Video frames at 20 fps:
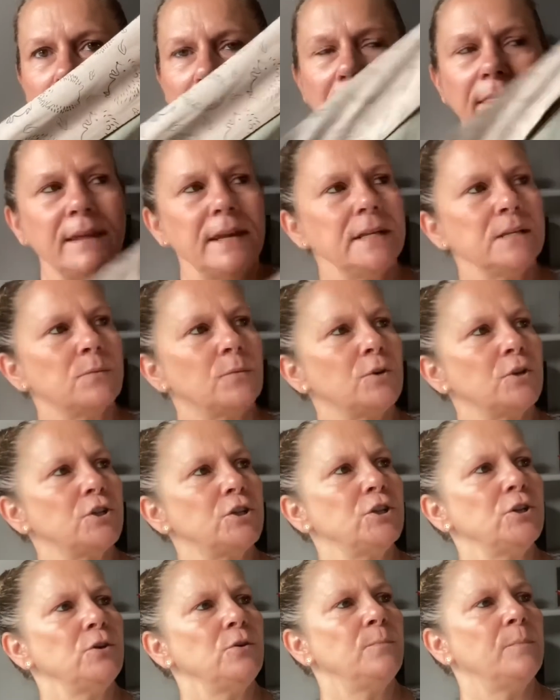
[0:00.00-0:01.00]
And these were a
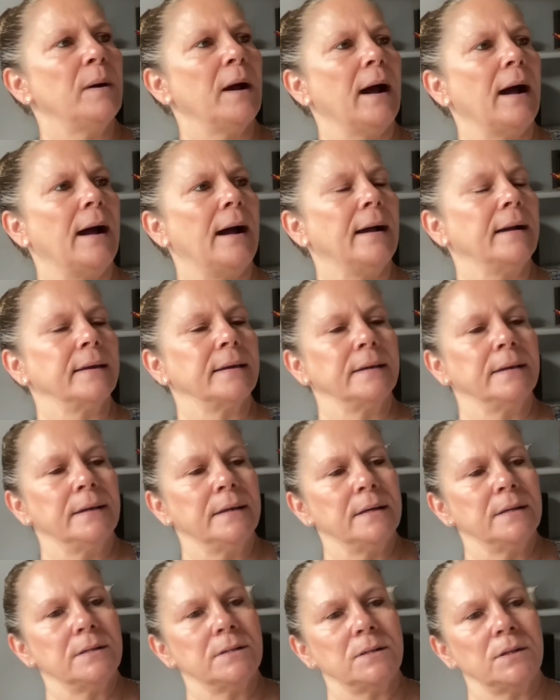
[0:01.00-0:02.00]
2-pack,
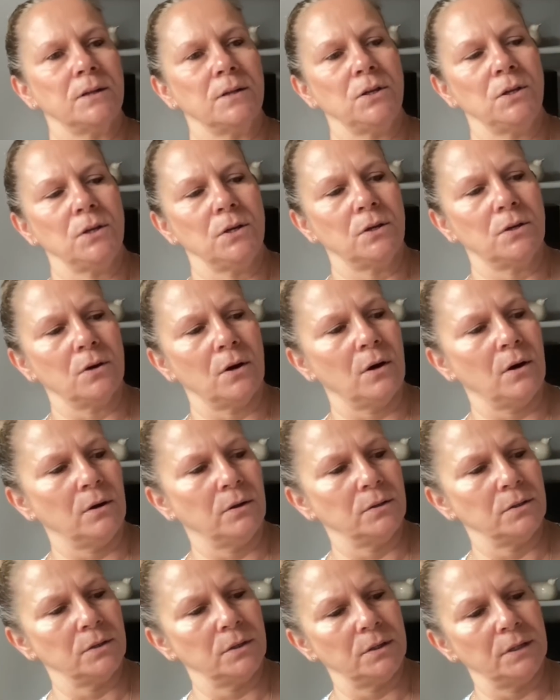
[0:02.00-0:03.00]
so you got
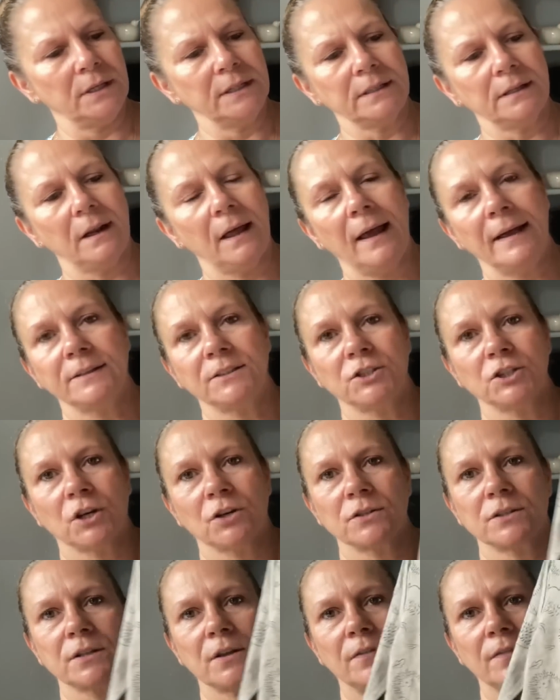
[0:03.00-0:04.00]
little
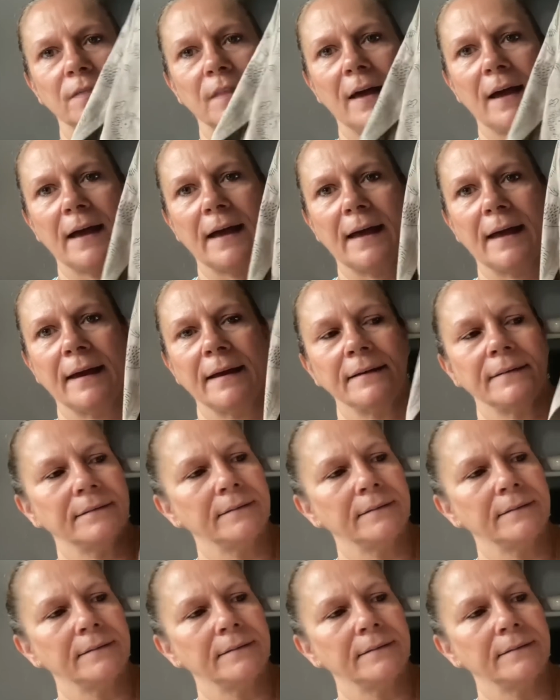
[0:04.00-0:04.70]
hedgehogs on there,